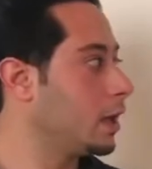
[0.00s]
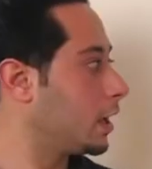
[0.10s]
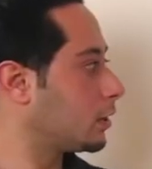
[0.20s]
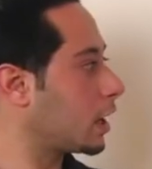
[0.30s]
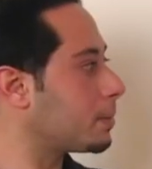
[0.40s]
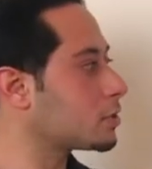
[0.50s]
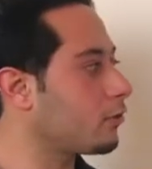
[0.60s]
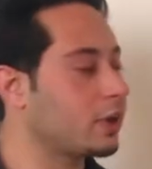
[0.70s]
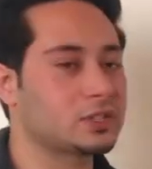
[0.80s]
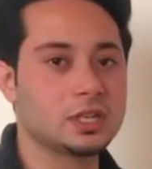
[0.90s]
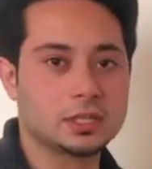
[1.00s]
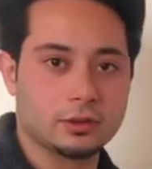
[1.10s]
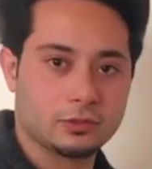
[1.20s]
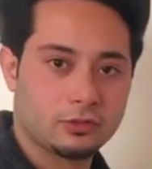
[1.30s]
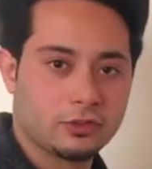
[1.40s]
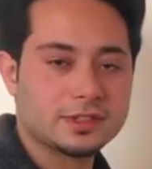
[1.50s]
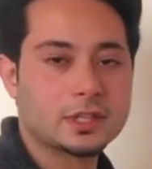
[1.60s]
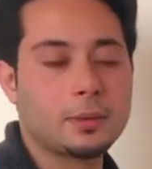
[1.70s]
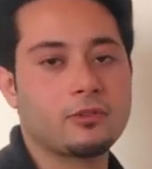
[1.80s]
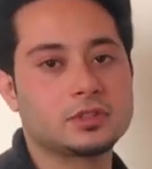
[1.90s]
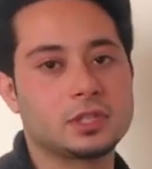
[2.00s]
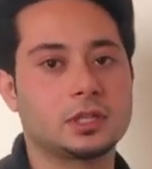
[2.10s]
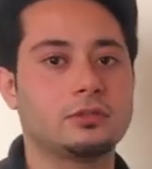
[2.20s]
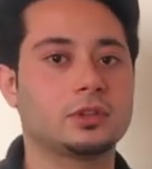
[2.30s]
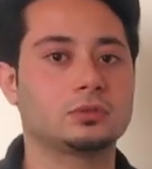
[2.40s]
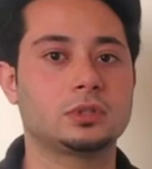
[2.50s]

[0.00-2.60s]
Types of adjective. The first type of adjective that today